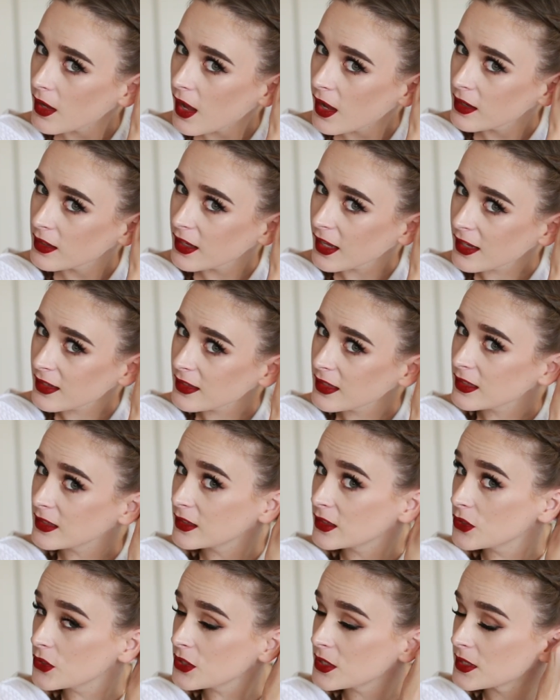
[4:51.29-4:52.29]
and lightly
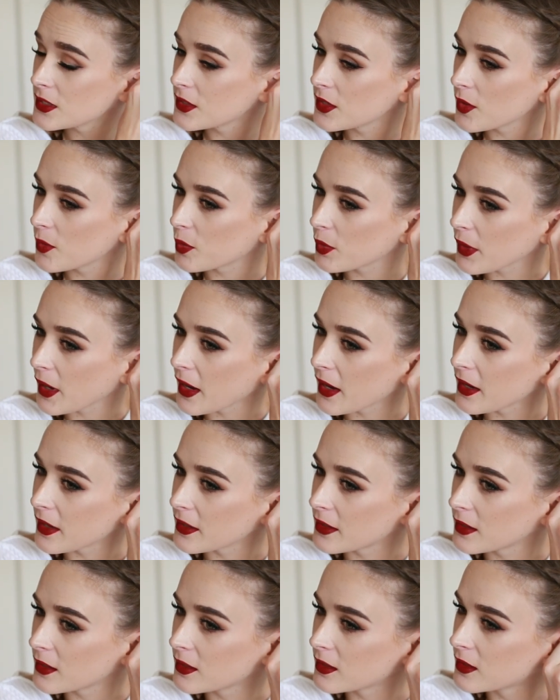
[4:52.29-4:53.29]
loosen the
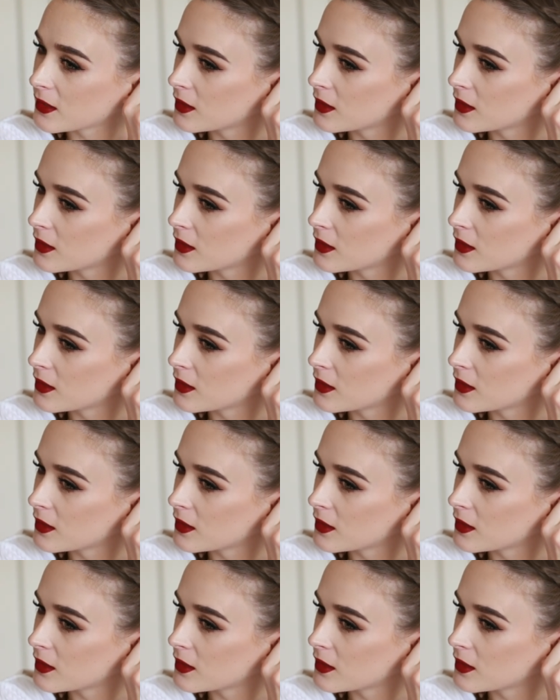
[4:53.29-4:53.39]
braid